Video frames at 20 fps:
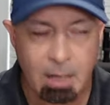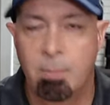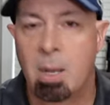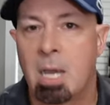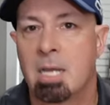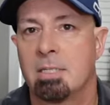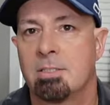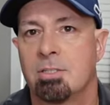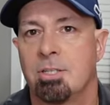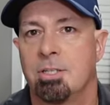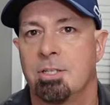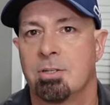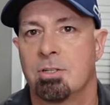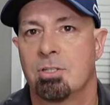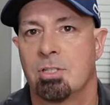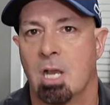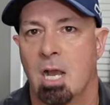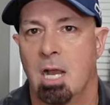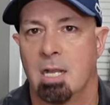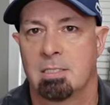monitor your
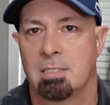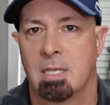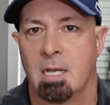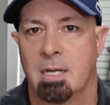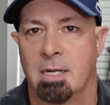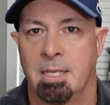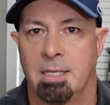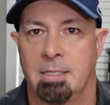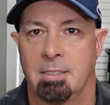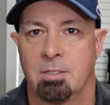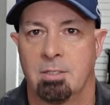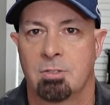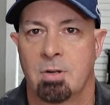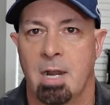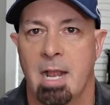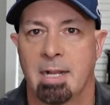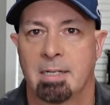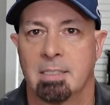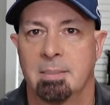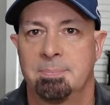shots on it and
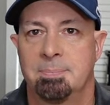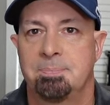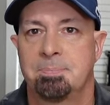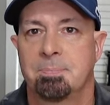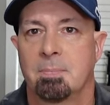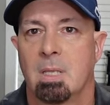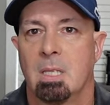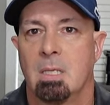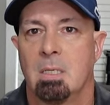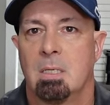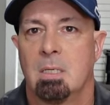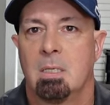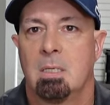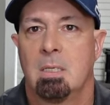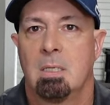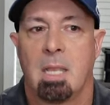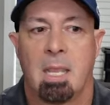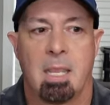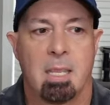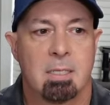track them.
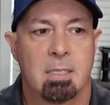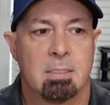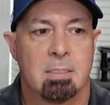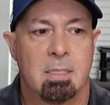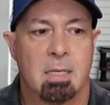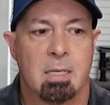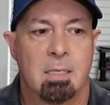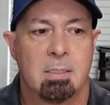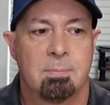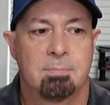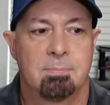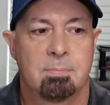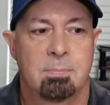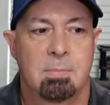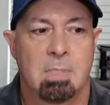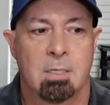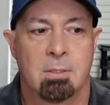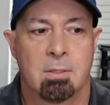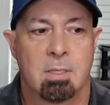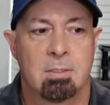And,
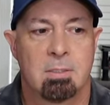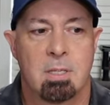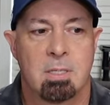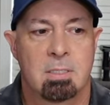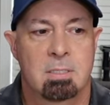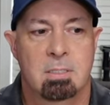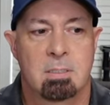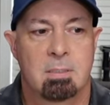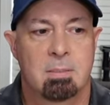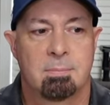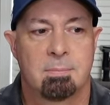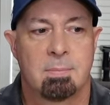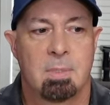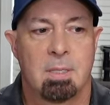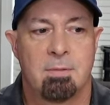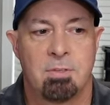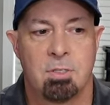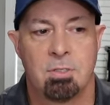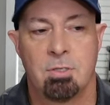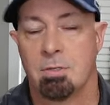you know,
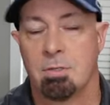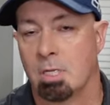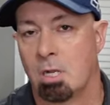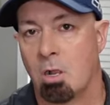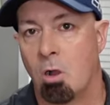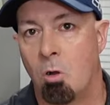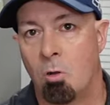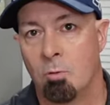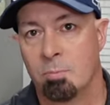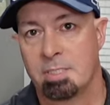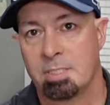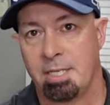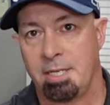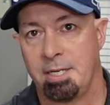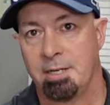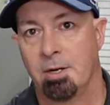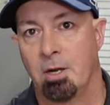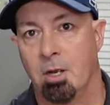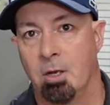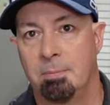if you do the Home Tee
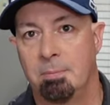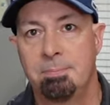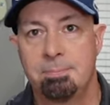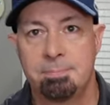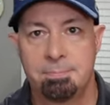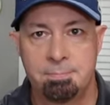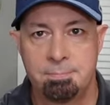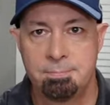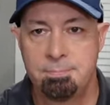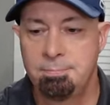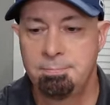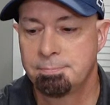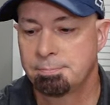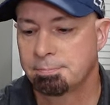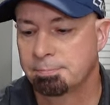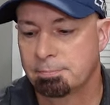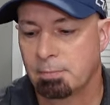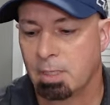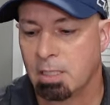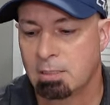Hero,
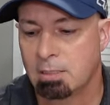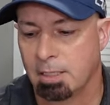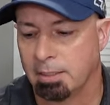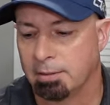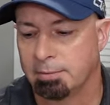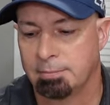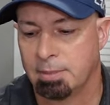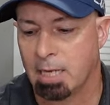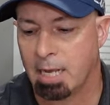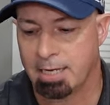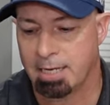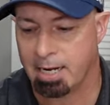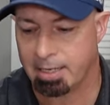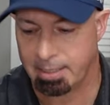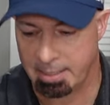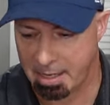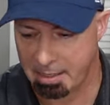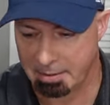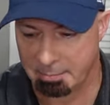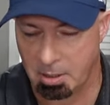it's like
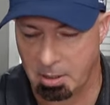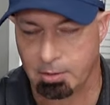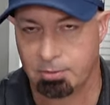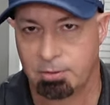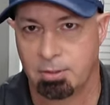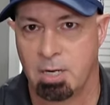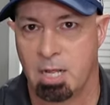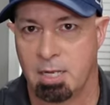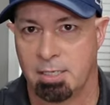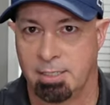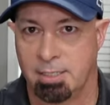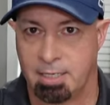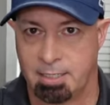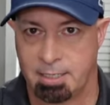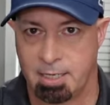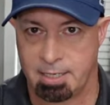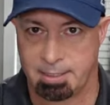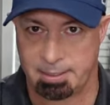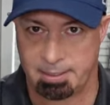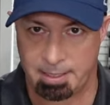$9.99 a month or
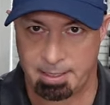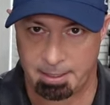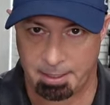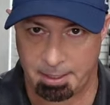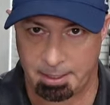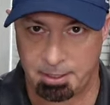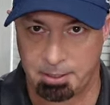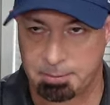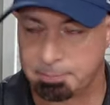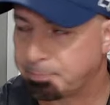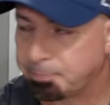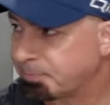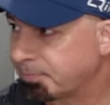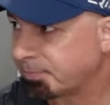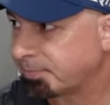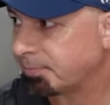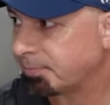$99.99 a year.